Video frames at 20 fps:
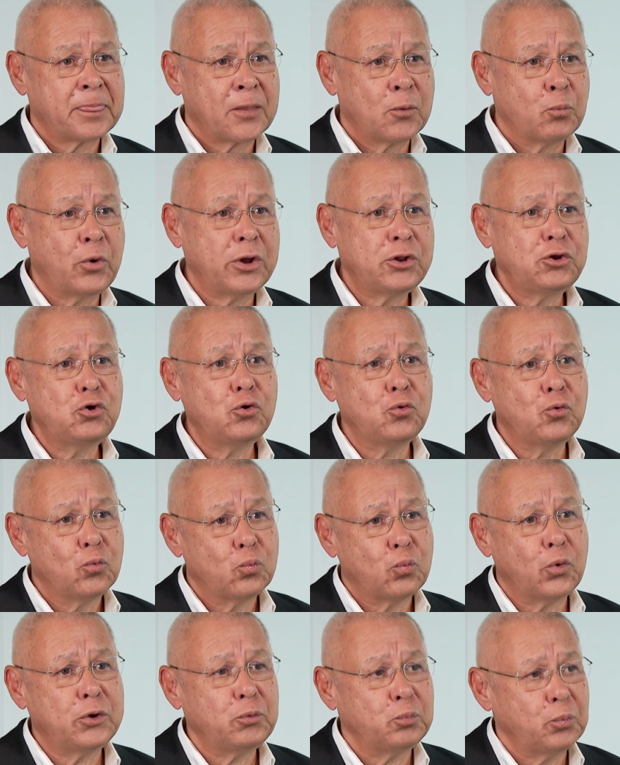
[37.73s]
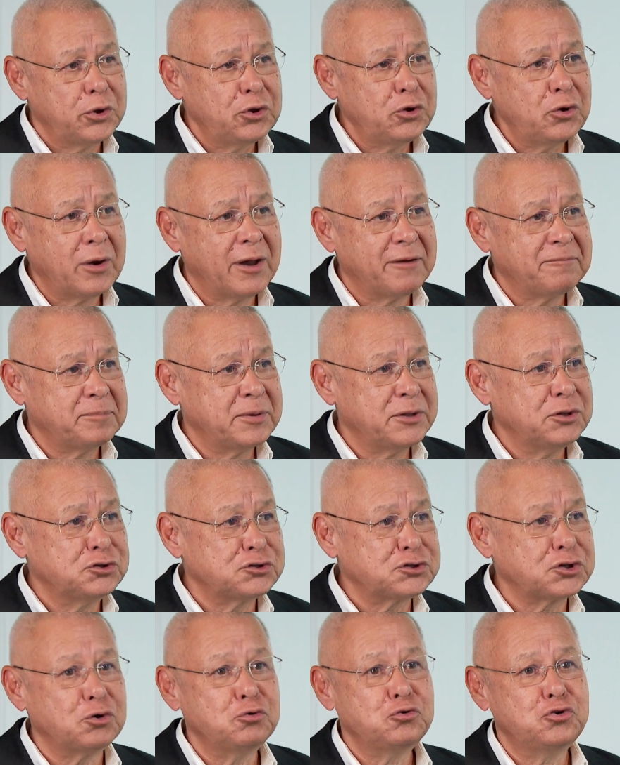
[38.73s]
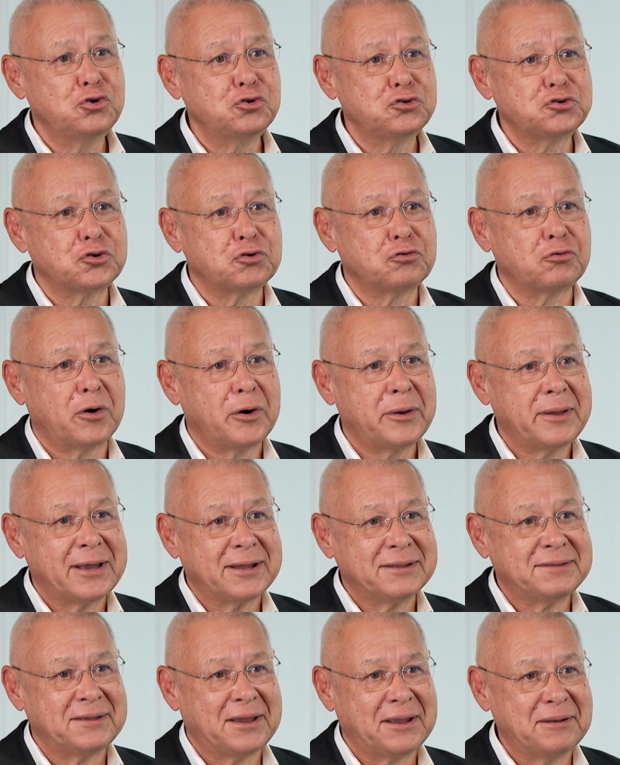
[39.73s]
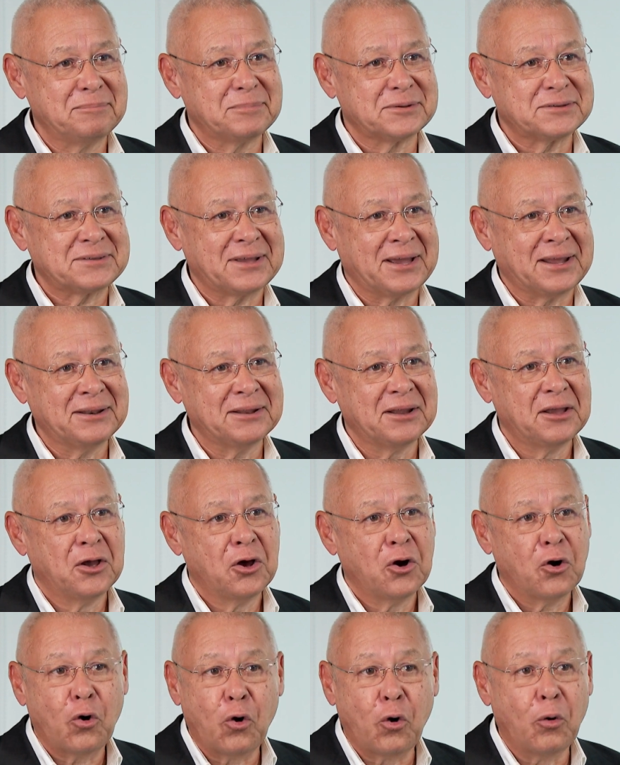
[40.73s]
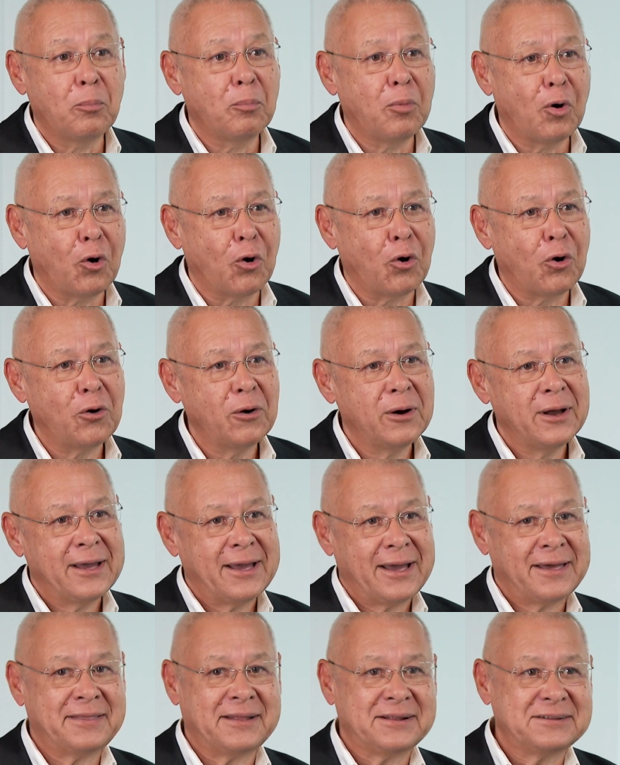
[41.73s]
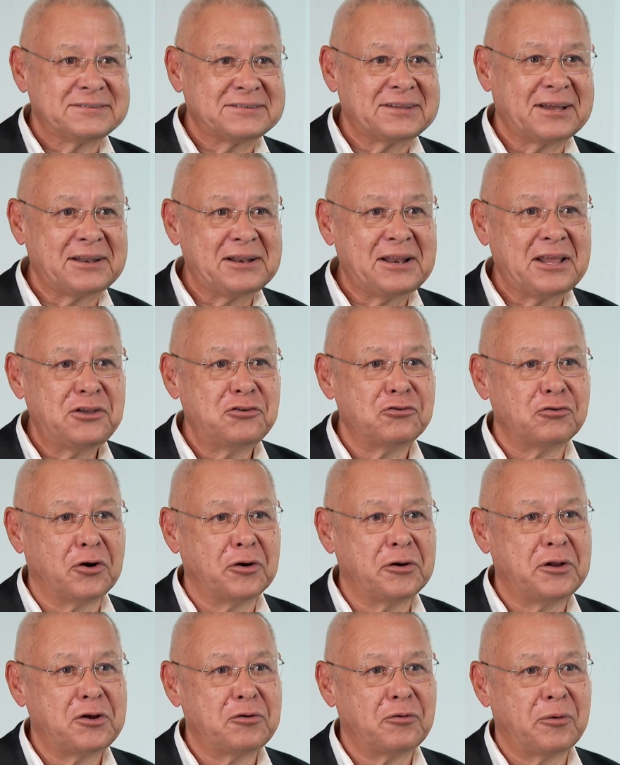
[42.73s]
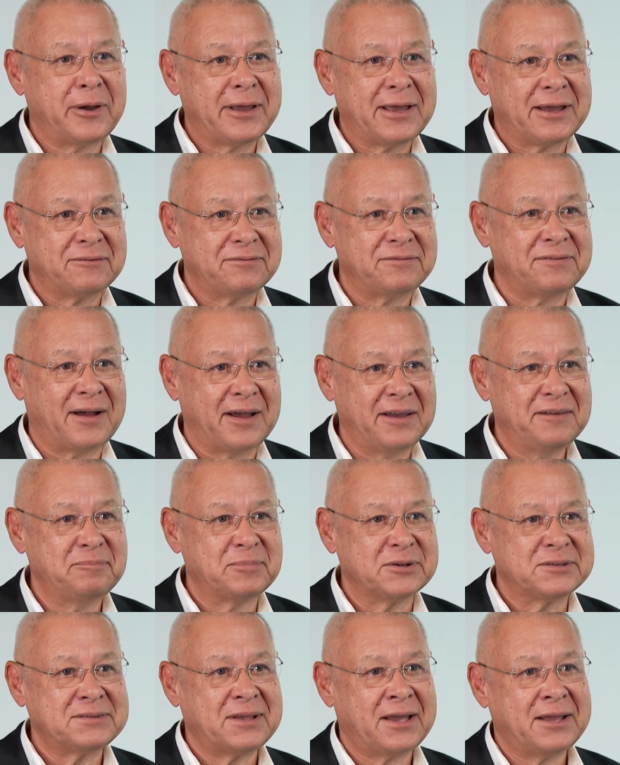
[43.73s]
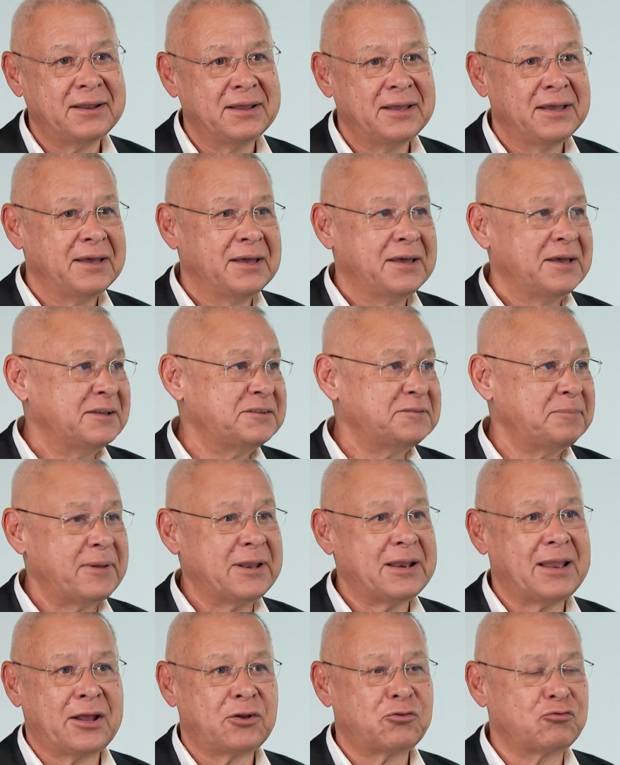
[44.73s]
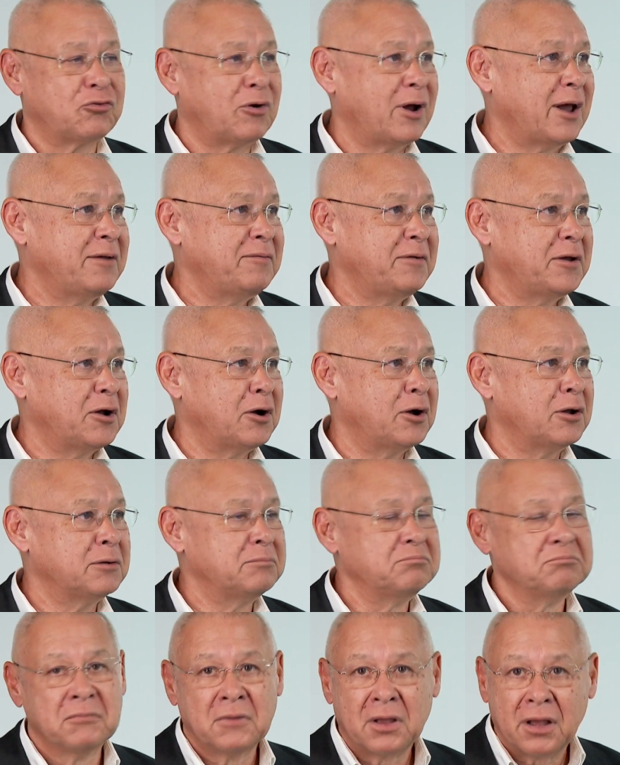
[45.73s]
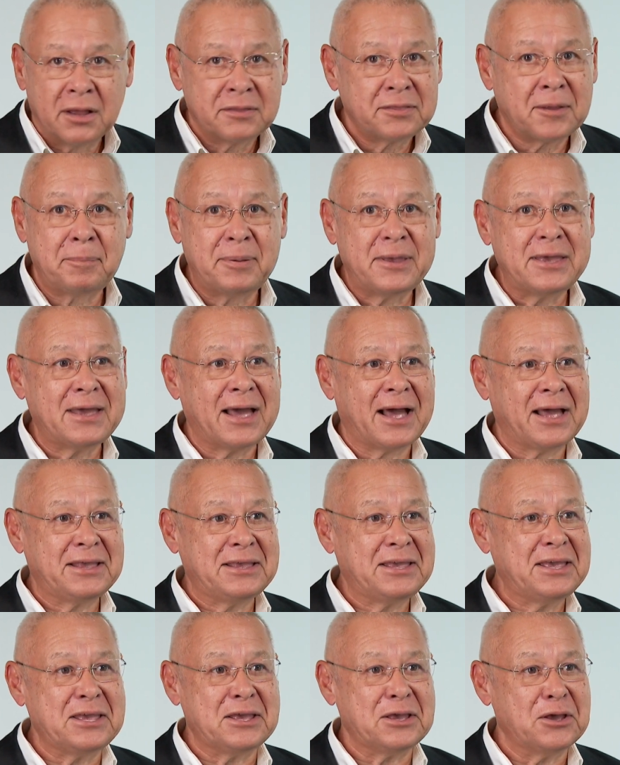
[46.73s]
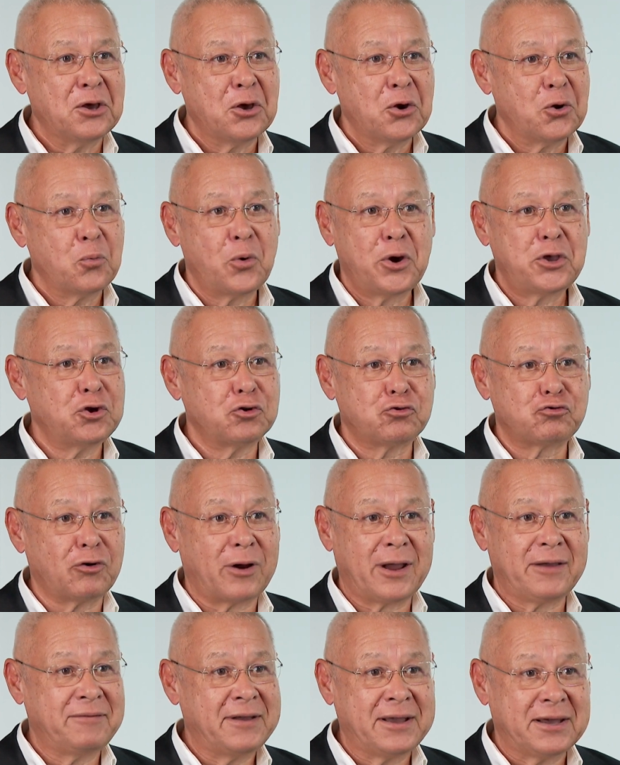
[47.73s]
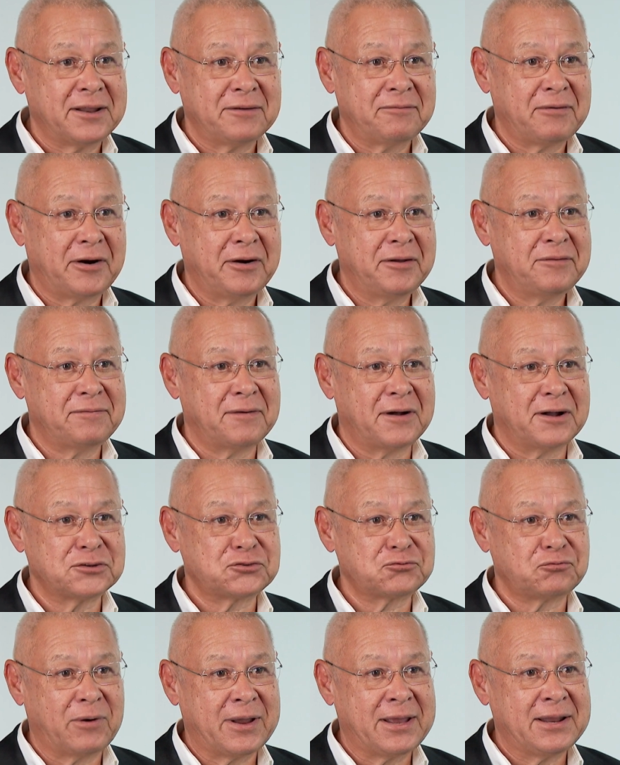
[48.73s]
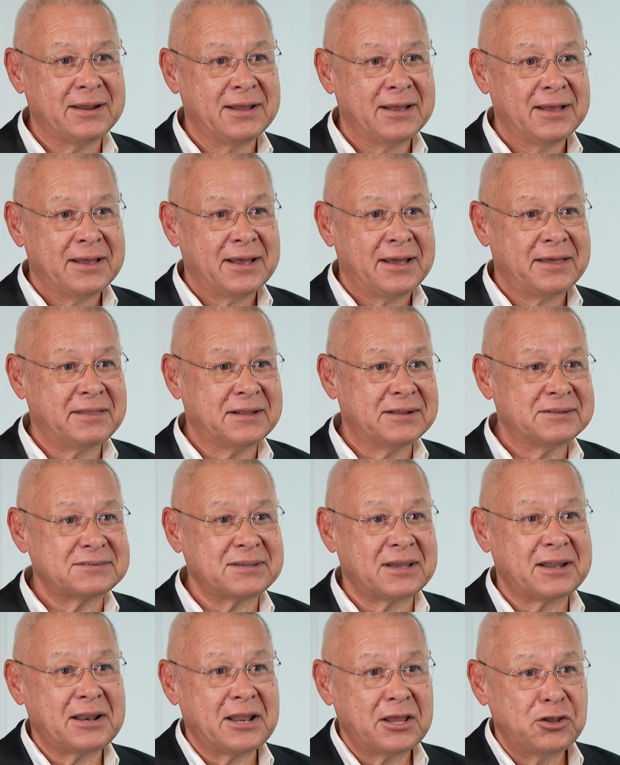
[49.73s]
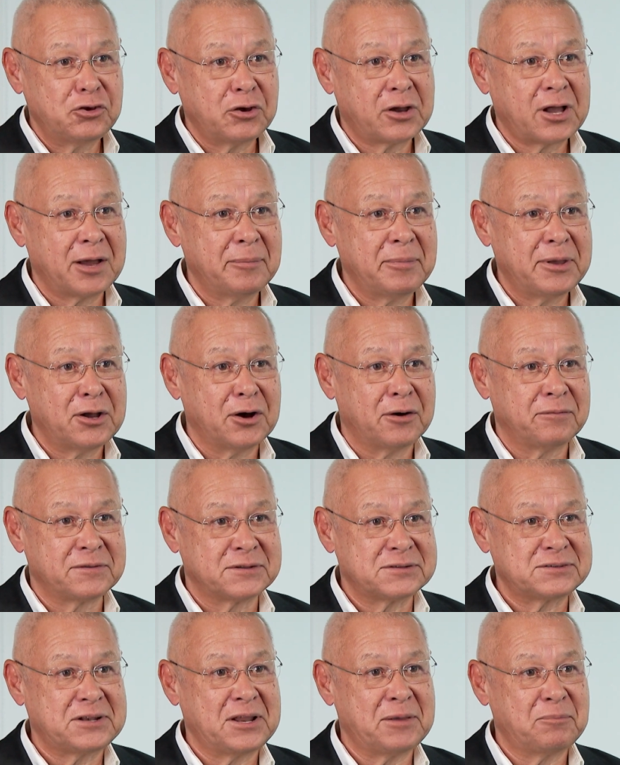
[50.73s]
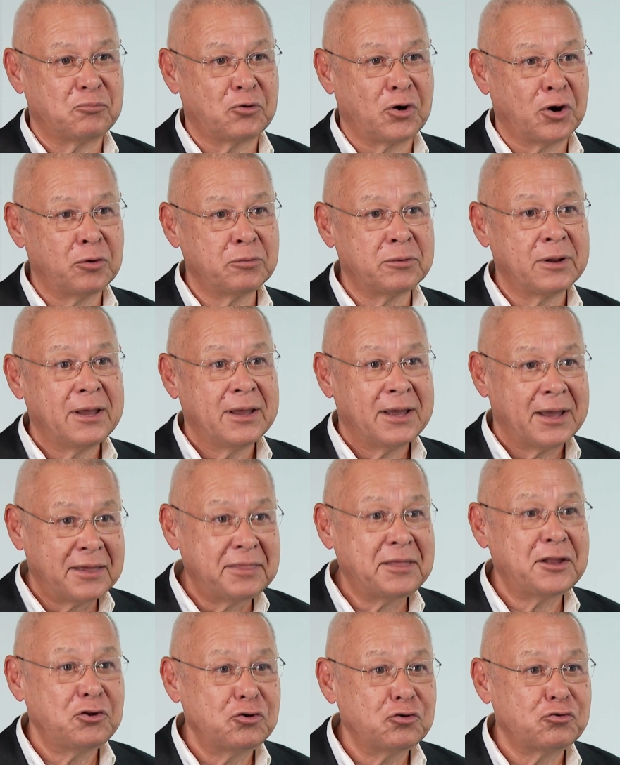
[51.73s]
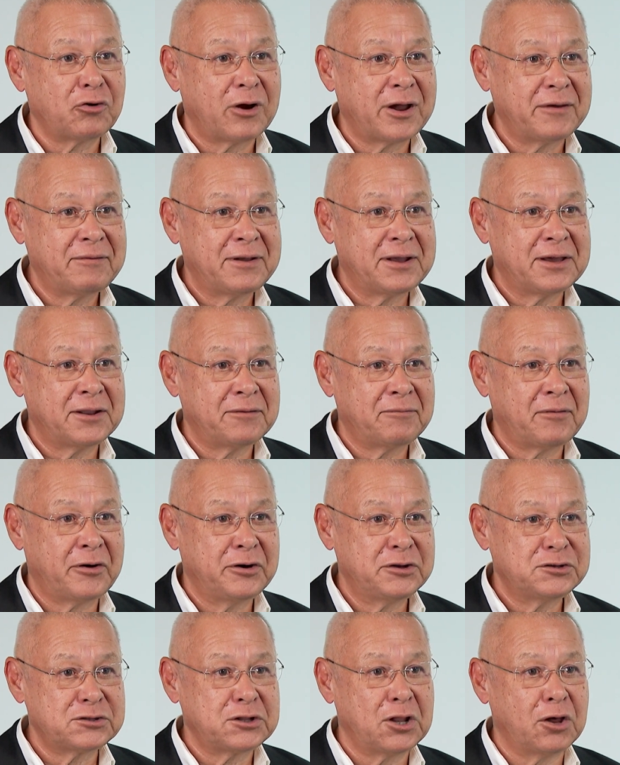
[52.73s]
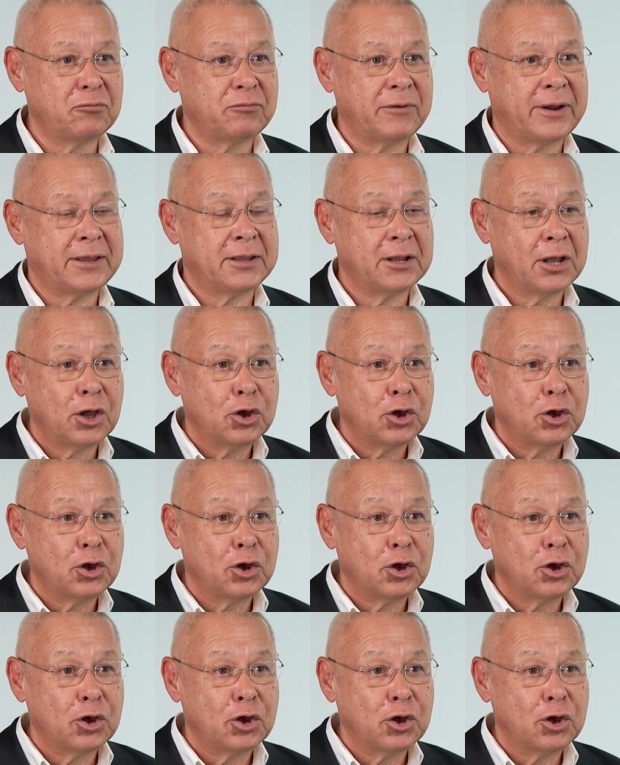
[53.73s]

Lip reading: When you have been so used to growing at 10% or more, and then suddenly you're only growing at 5%, it's a bit like driving on the PIE, where you're driving at a very fast rate, and then suddenly you're coming off the slip road, and then you're driving at a very slow rate.